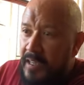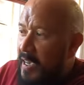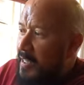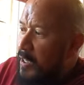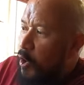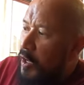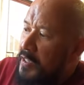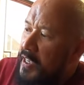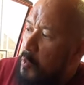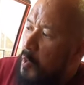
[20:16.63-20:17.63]
and then all
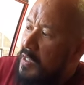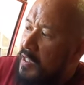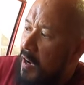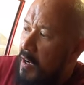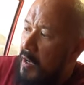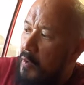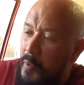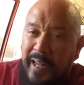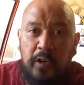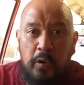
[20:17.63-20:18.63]
the other ones are
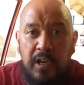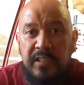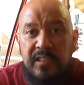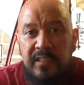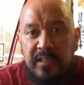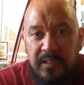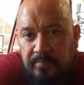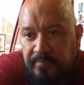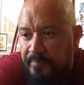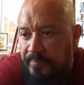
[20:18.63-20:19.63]
rally crosses.
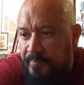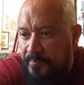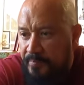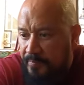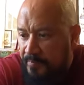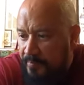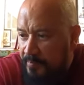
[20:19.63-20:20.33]
Incredible.